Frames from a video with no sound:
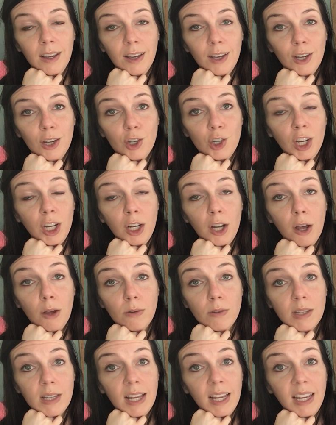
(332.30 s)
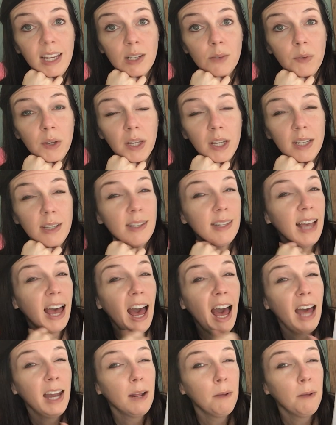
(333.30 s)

she knows that he's feeling sad